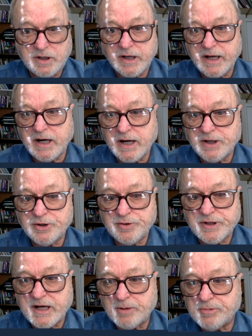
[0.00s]
and I
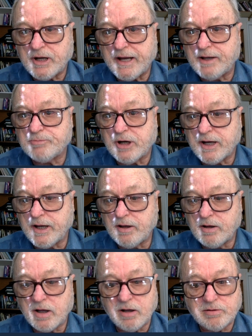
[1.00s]
do that by
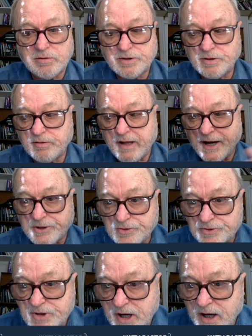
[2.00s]
by
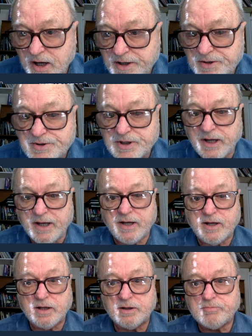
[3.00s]
exercise
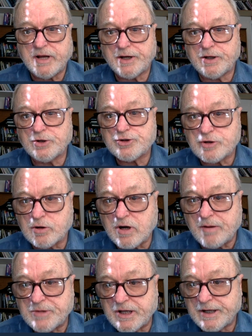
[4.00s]
and making sure
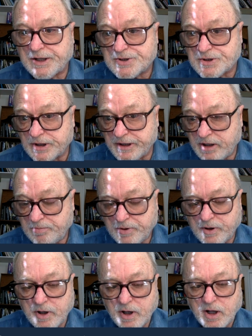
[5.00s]
I'm getting sleep.
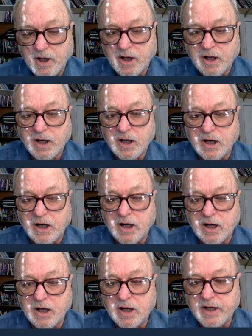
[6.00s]
Uh,
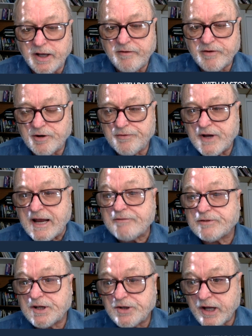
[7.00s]
mm. Even if I
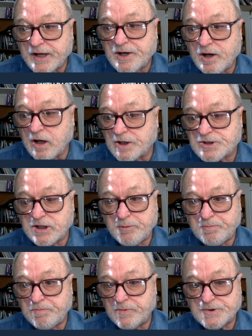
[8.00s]
have to take uh,
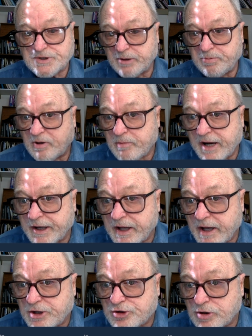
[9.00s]
sleep sleeping
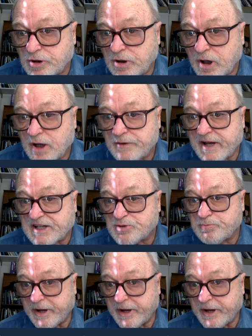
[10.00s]
medication, that's